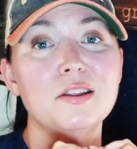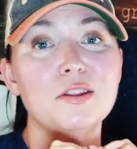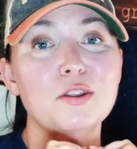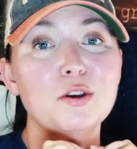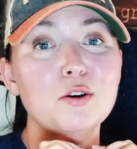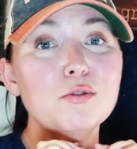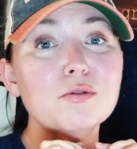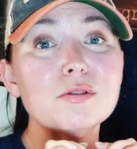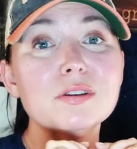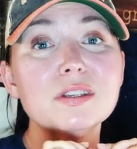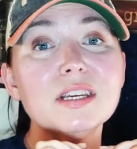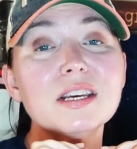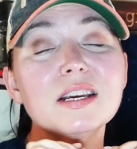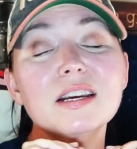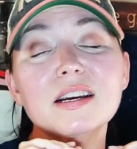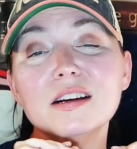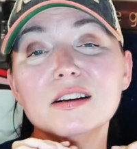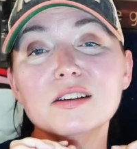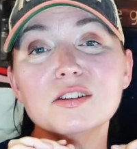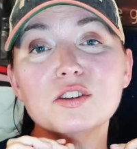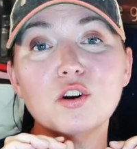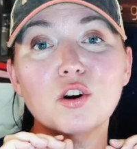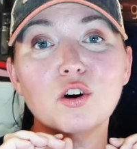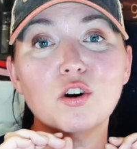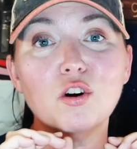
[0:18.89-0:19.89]
Those
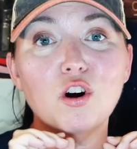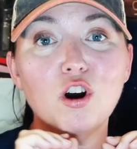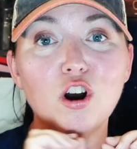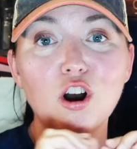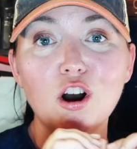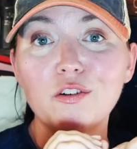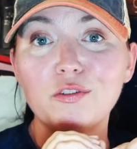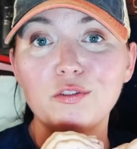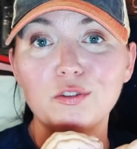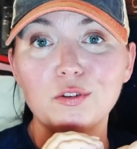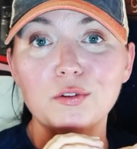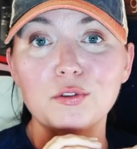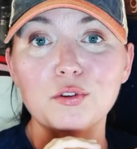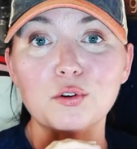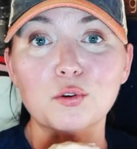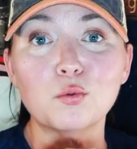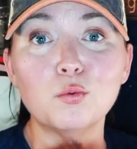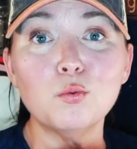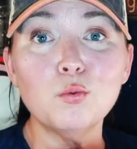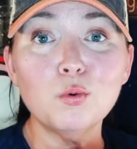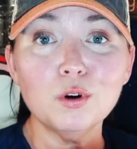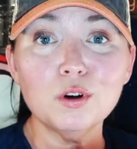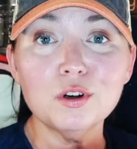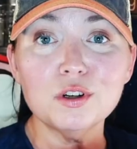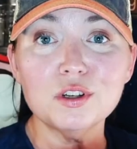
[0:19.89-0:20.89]
things are awful. They're
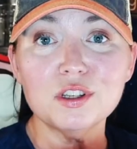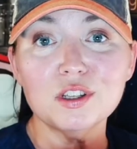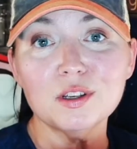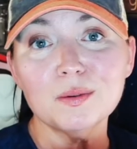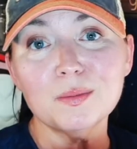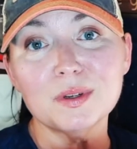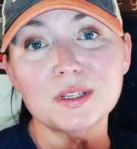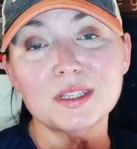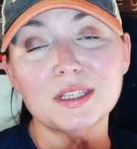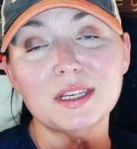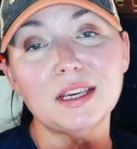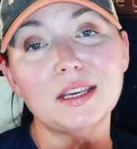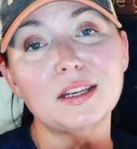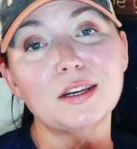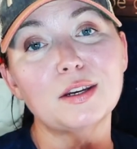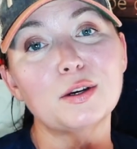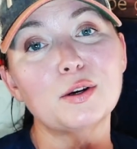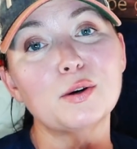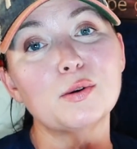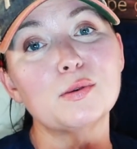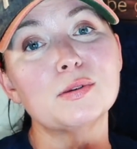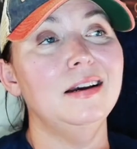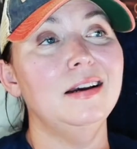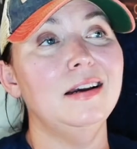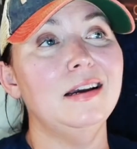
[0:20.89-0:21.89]
worse than
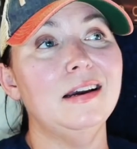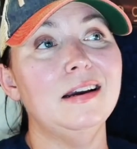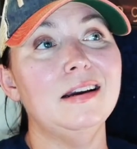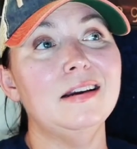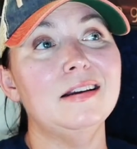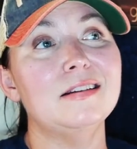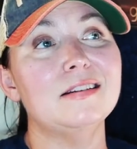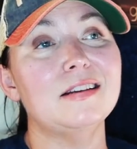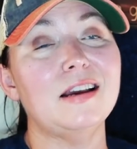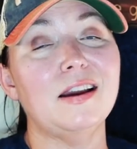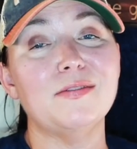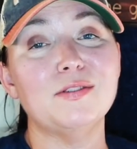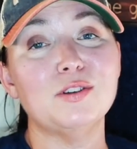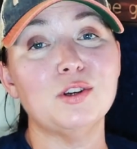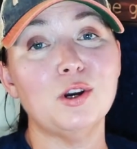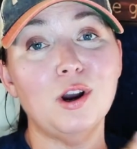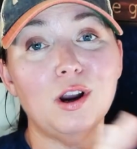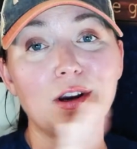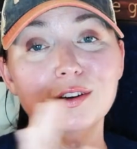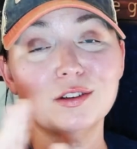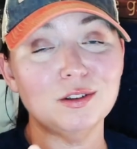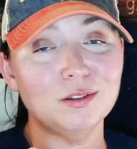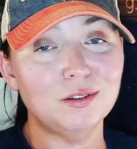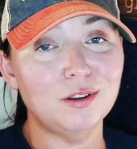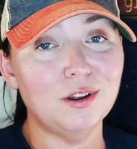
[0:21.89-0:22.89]
mosquitoes, and I've
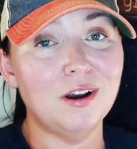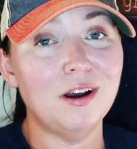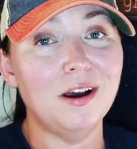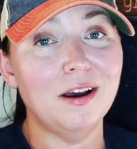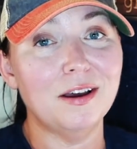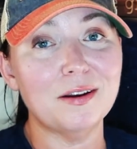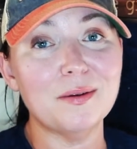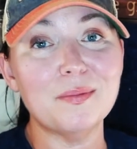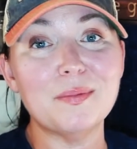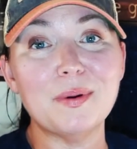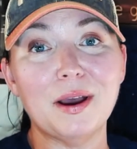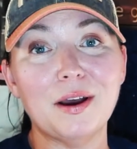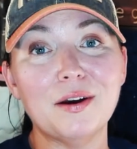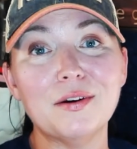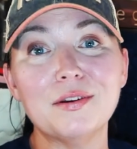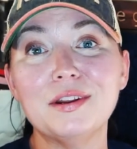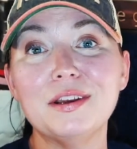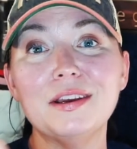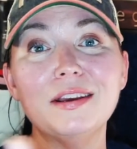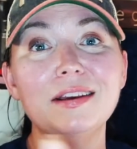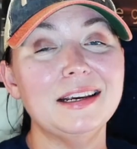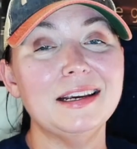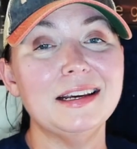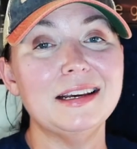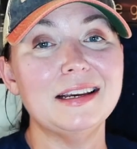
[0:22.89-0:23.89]
talked a lot about
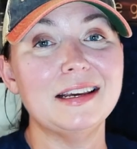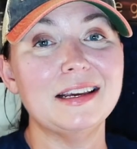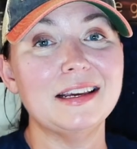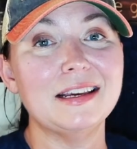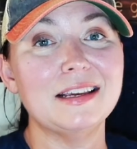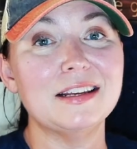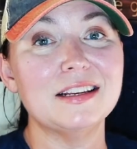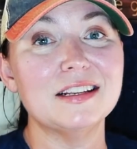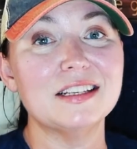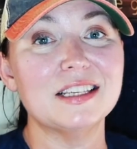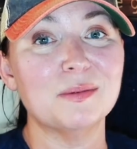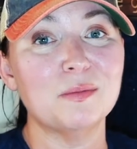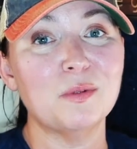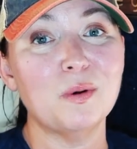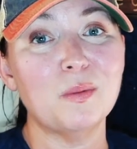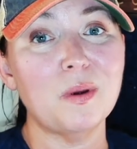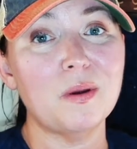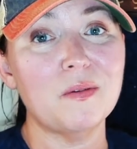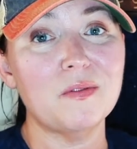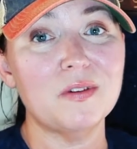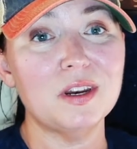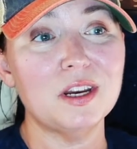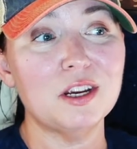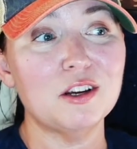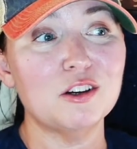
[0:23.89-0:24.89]
it in some of
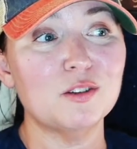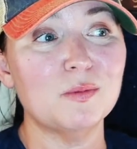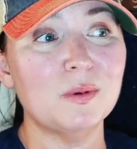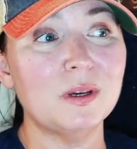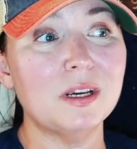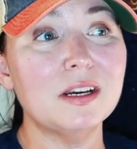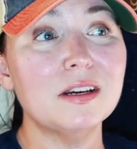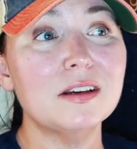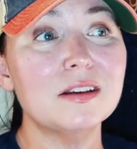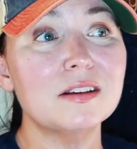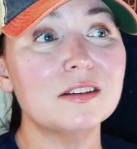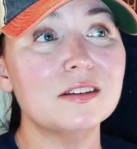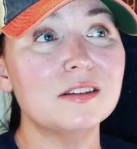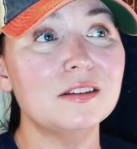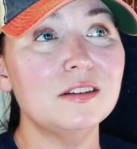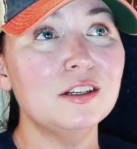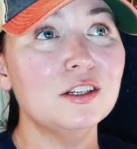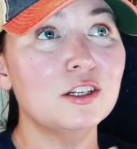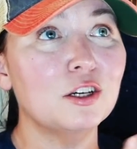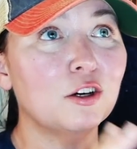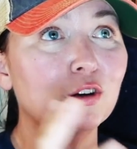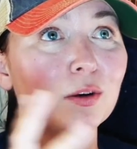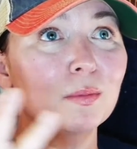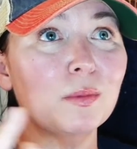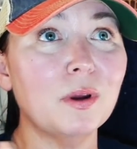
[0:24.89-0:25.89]
my videos because, you
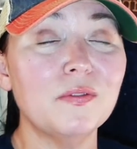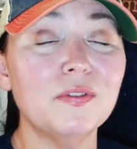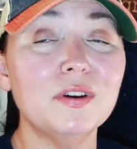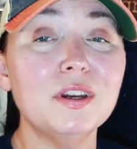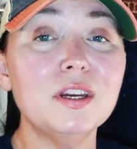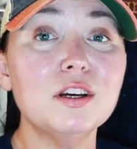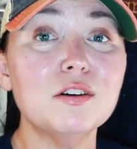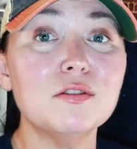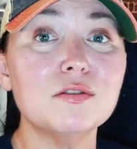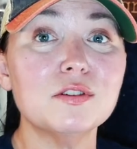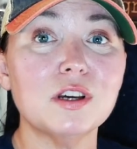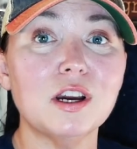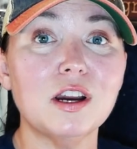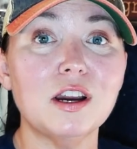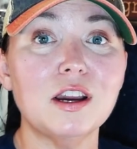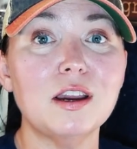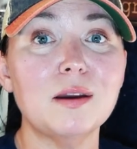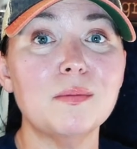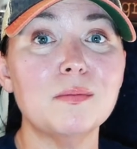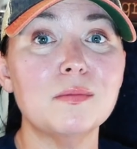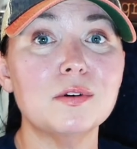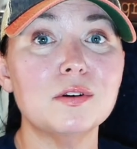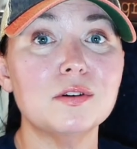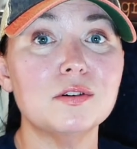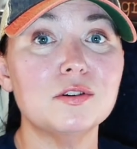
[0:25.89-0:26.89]
know, in my videos
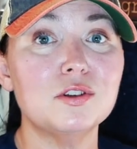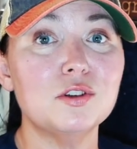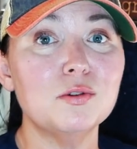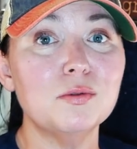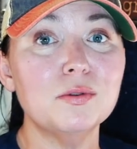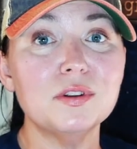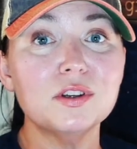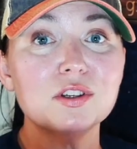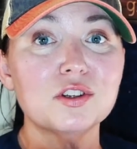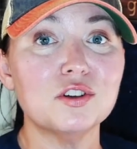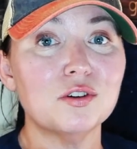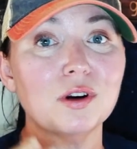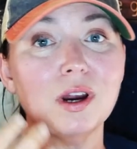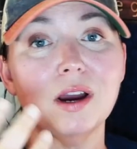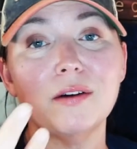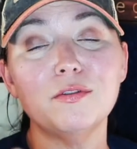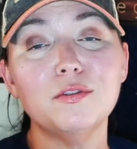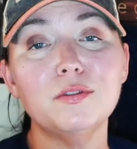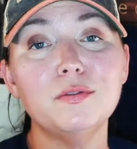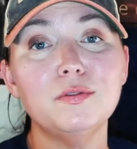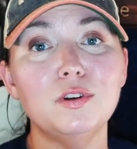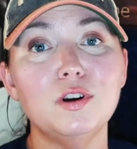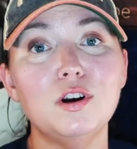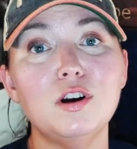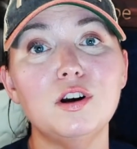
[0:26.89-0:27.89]
I'm doing this
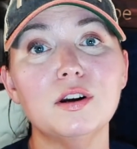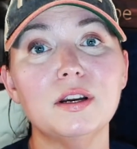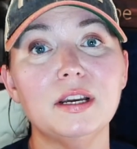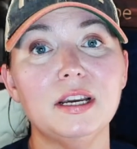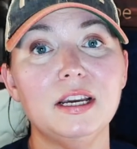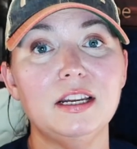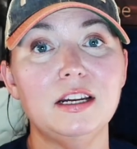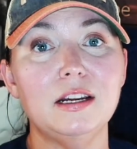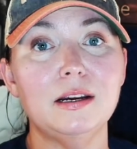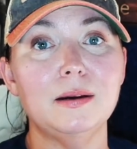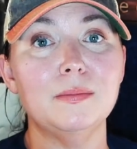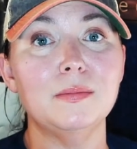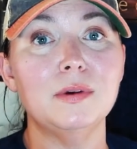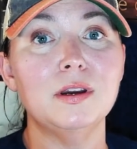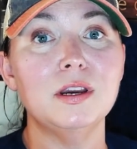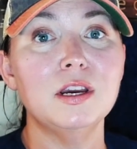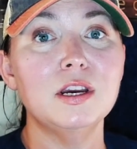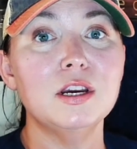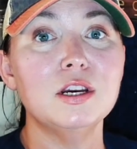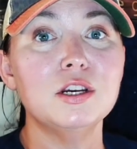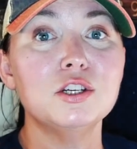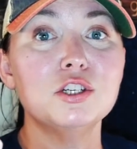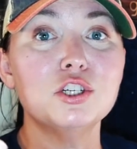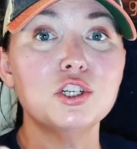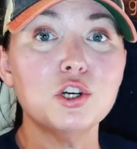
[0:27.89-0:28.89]
travel vlog and I'm
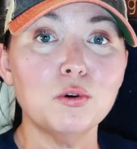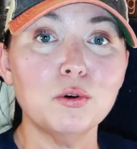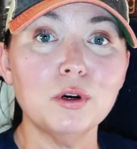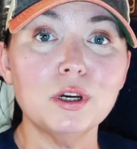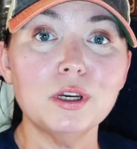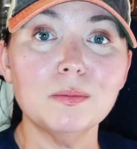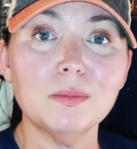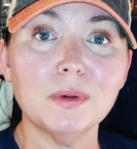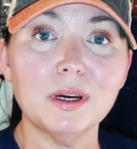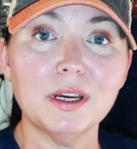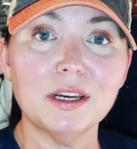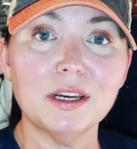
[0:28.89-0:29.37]
showing my